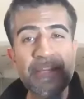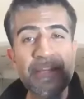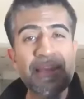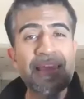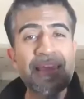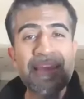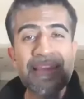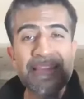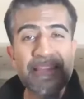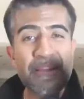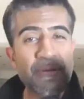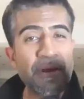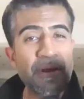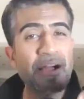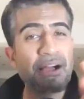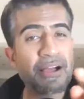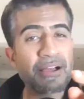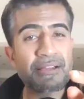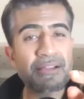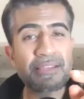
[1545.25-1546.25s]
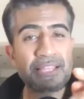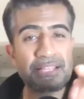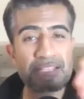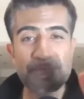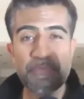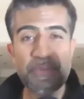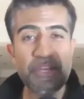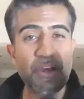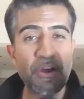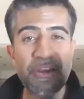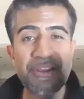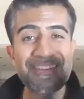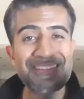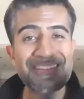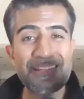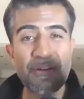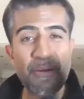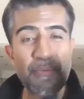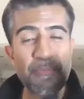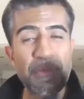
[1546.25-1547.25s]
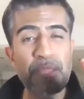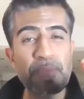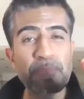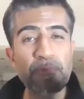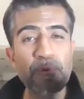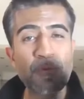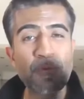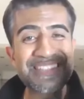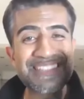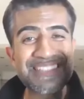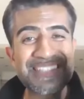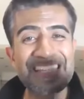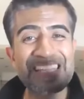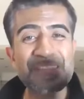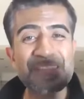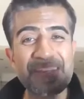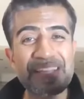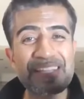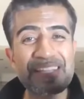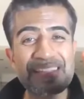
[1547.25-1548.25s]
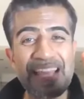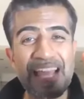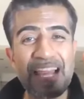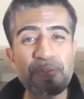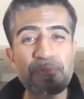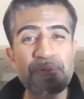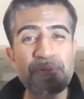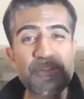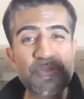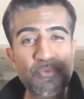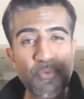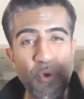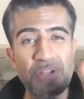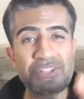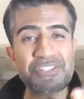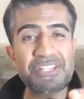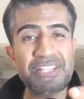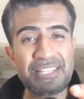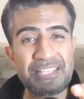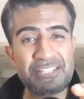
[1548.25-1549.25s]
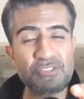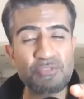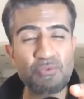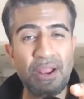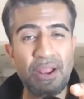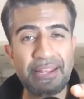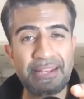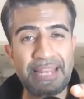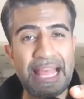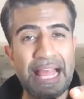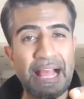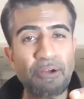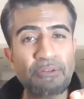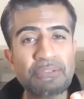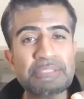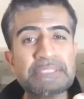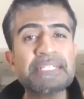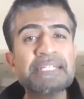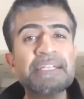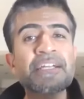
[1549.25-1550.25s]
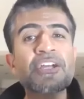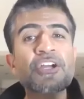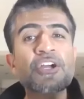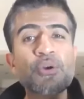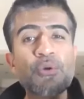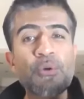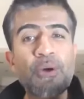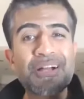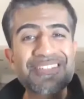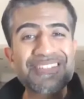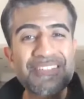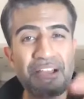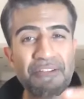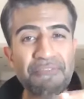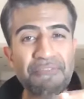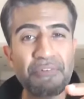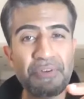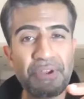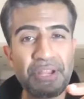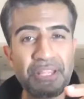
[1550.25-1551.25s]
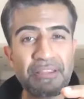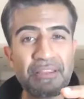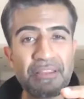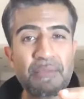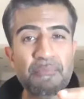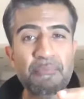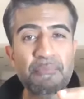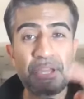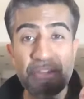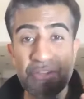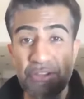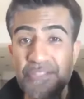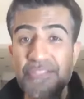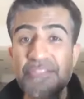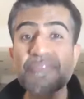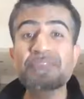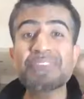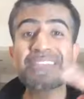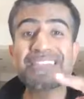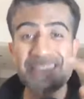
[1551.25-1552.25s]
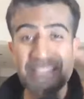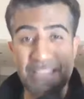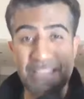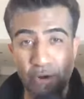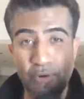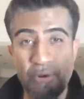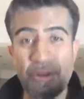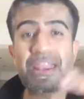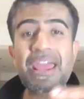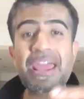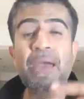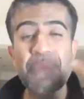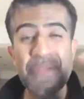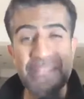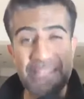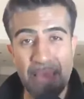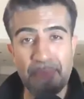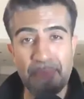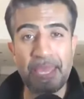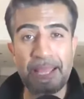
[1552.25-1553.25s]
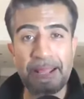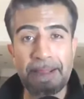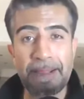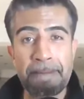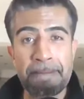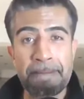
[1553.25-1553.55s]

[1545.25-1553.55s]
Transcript: And there are, let's be honest, there are people with six-figure salaries watching this right now who are suffering because of this current epidemic,